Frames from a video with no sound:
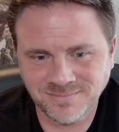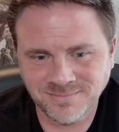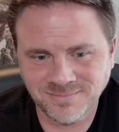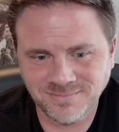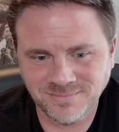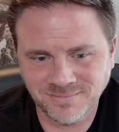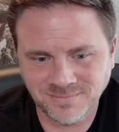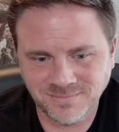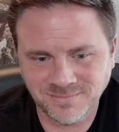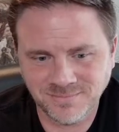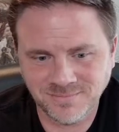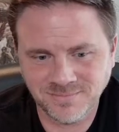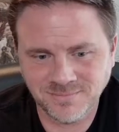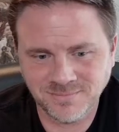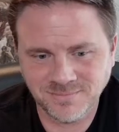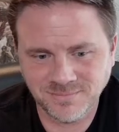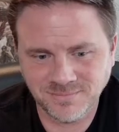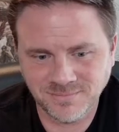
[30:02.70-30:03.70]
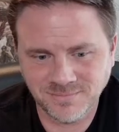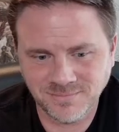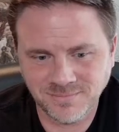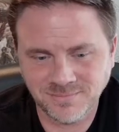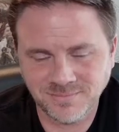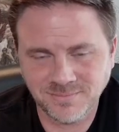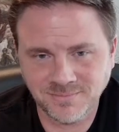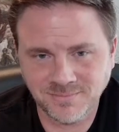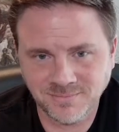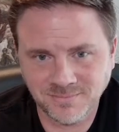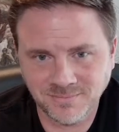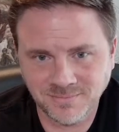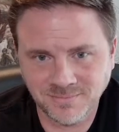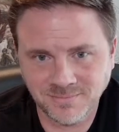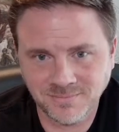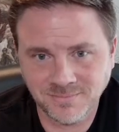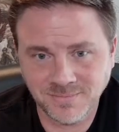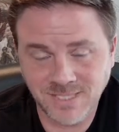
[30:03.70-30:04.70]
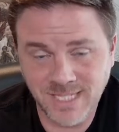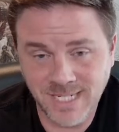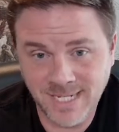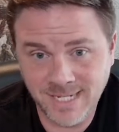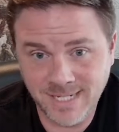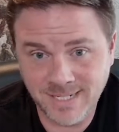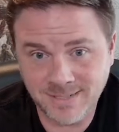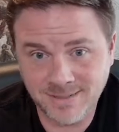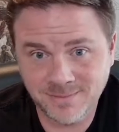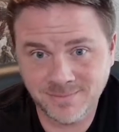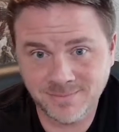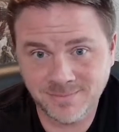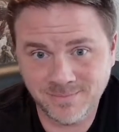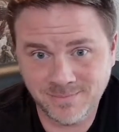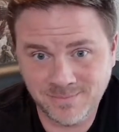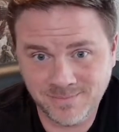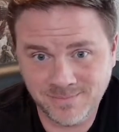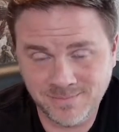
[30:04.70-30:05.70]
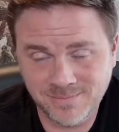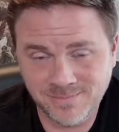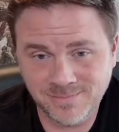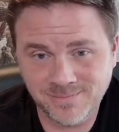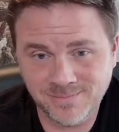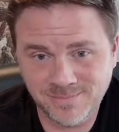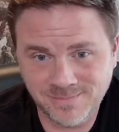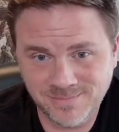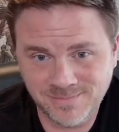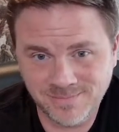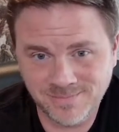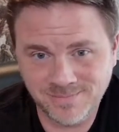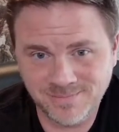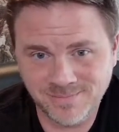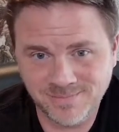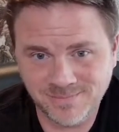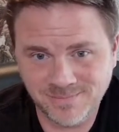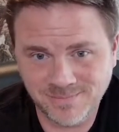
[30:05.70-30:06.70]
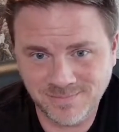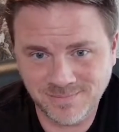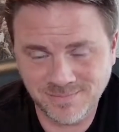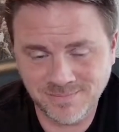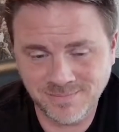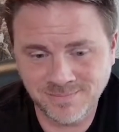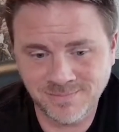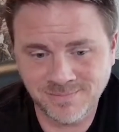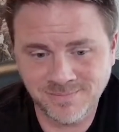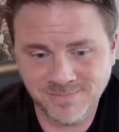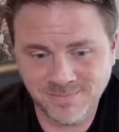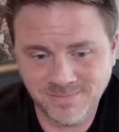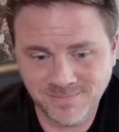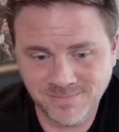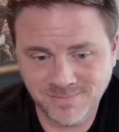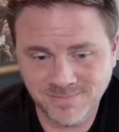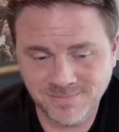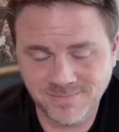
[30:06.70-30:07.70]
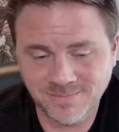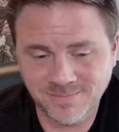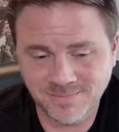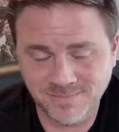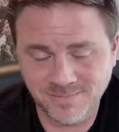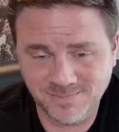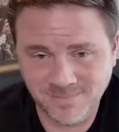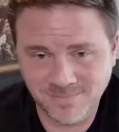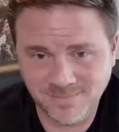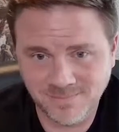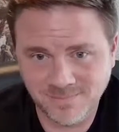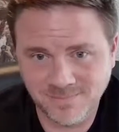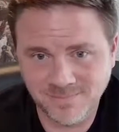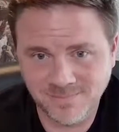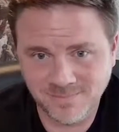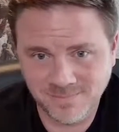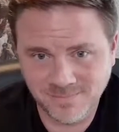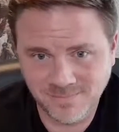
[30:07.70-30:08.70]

No words are spoken by the person on screen.